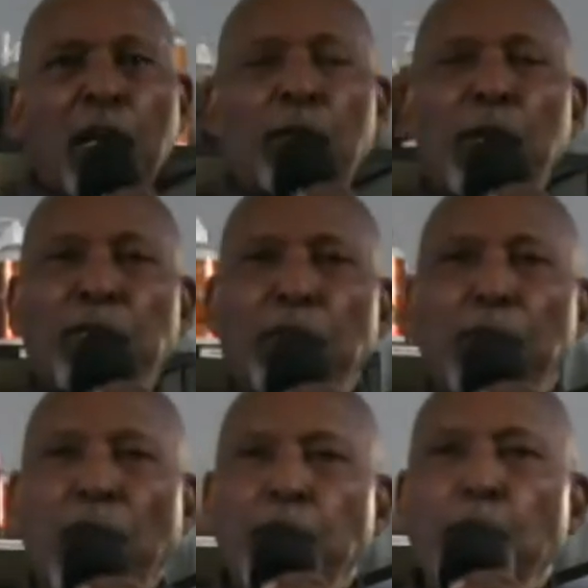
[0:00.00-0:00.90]
We have to
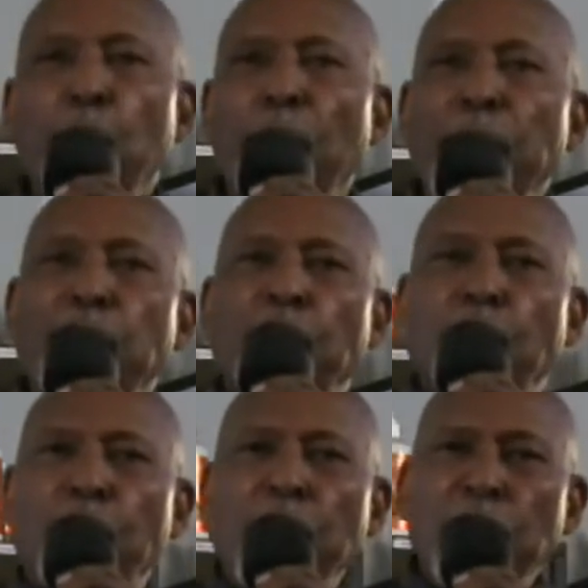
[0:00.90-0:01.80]
find new ways to
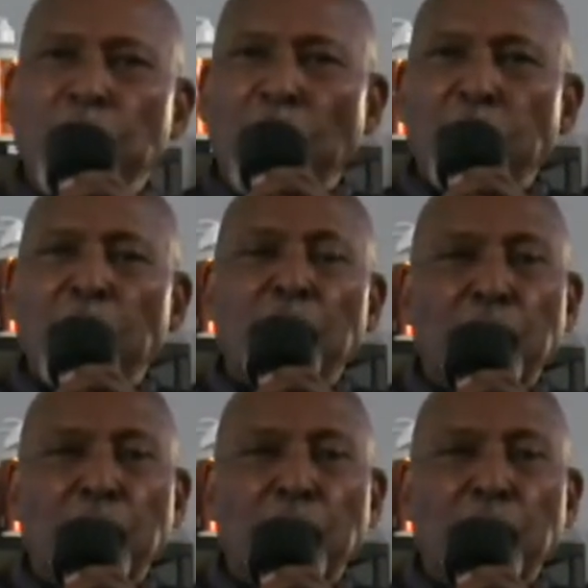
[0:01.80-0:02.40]
teach ourselves